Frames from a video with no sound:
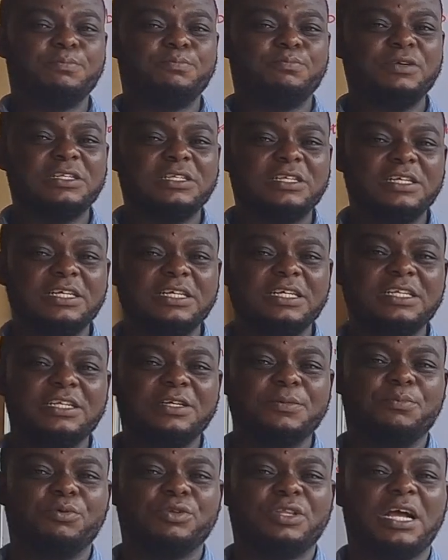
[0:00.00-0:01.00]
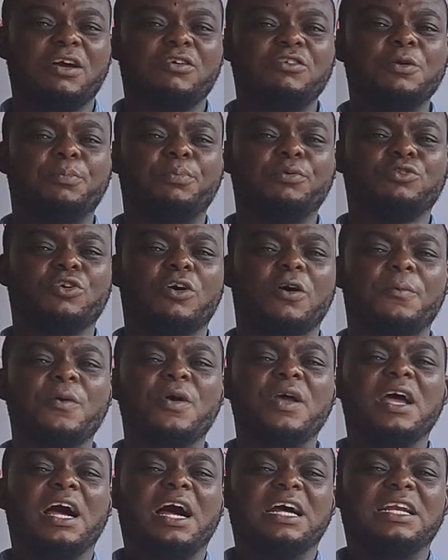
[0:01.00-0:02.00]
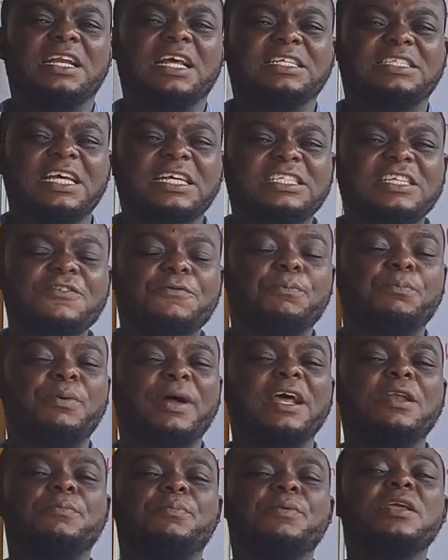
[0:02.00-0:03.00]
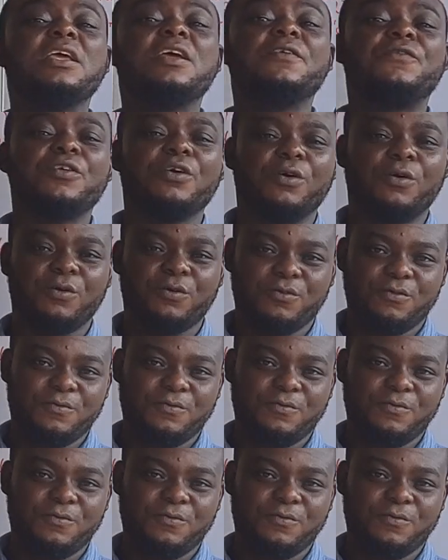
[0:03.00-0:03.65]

The protagonist put up an excessive pride behavior.